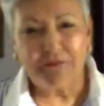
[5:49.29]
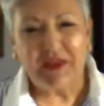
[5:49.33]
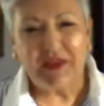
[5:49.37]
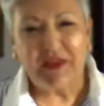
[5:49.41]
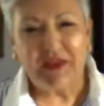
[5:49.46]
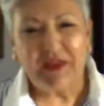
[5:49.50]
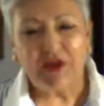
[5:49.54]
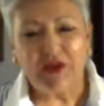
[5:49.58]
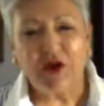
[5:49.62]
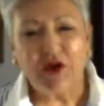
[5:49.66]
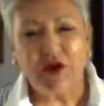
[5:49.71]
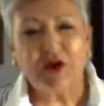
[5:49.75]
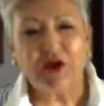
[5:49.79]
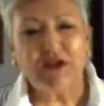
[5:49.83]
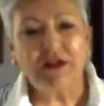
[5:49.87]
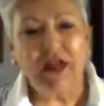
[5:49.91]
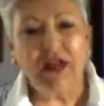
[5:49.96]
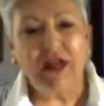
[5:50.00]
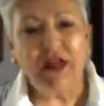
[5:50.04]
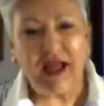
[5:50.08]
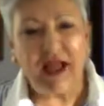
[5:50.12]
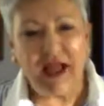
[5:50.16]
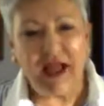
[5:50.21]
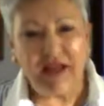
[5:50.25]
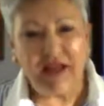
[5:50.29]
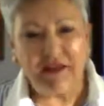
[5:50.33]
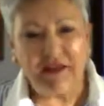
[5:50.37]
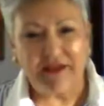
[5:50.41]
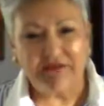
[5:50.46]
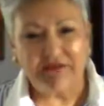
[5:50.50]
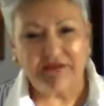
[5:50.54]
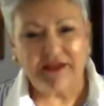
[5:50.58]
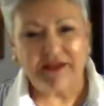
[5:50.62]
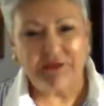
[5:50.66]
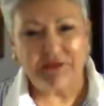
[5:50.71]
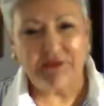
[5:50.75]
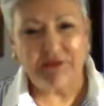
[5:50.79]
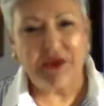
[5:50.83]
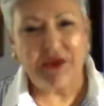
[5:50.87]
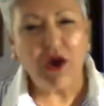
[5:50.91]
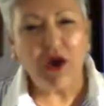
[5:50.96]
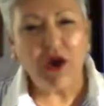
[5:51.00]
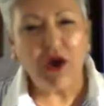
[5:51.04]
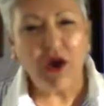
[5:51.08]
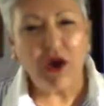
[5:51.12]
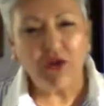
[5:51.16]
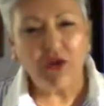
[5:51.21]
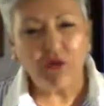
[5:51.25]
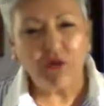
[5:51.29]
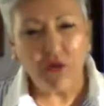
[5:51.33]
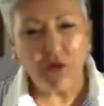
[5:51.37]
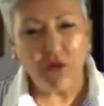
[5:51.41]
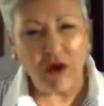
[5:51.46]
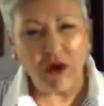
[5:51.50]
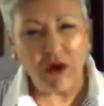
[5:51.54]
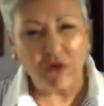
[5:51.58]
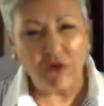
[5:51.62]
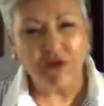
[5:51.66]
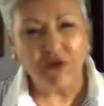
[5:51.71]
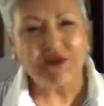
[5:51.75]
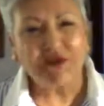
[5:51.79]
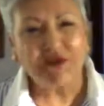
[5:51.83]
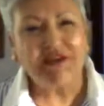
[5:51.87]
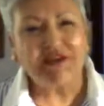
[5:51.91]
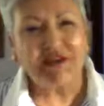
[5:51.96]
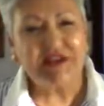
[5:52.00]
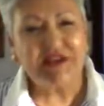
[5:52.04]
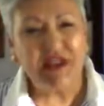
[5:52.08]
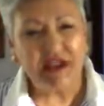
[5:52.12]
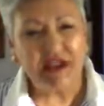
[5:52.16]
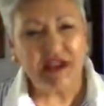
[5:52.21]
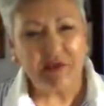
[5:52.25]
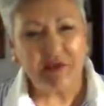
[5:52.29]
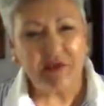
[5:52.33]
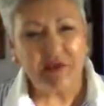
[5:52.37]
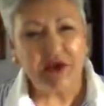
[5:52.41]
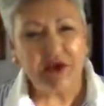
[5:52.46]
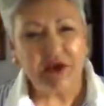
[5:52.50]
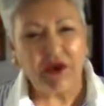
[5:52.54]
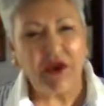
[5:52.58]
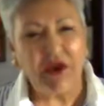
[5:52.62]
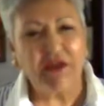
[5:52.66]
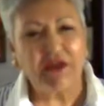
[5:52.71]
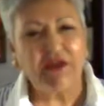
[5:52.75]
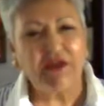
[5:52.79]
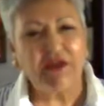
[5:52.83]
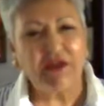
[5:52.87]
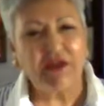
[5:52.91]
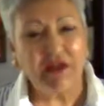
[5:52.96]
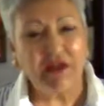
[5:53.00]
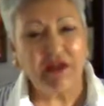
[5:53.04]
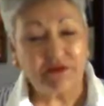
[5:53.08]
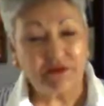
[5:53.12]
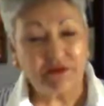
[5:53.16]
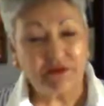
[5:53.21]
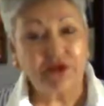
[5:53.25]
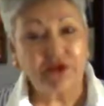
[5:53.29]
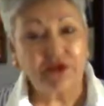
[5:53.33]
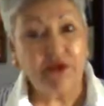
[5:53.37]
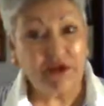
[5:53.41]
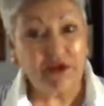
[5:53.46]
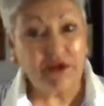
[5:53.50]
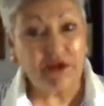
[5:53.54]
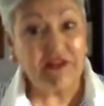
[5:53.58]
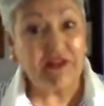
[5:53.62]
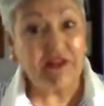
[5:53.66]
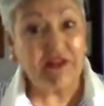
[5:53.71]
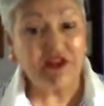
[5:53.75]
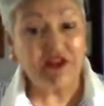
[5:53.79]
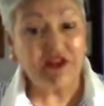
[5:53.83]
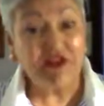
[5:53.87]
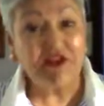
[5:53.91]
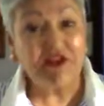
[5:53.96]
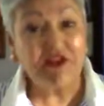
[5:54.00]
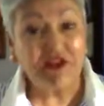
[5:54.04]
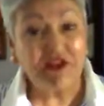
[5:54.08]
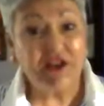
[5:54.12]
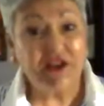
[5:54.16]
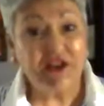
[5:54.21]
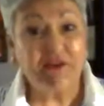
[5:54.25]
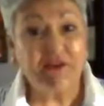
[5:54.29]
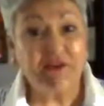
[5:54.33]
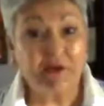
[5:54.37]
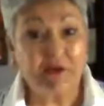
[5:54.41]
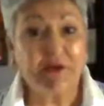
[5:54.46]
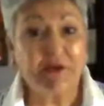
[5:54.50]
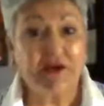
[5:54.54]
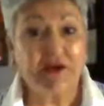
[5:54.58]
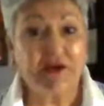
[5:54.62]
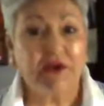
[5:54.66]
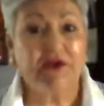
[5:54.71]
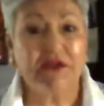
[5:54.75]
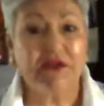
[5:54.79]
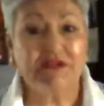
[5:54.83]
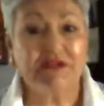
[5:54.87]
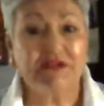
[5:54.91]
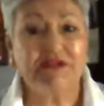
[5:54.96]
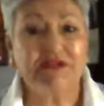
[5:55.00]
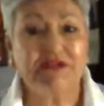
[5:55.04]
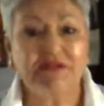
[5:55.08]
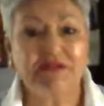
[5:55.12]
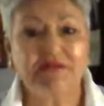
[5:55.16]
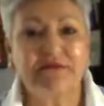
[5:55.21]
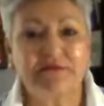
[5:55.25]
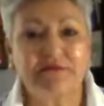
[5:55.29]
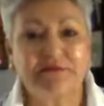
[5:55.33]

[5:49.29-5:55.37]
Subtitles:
in our lives beyond what we're seeing, beyond that judging of appearance.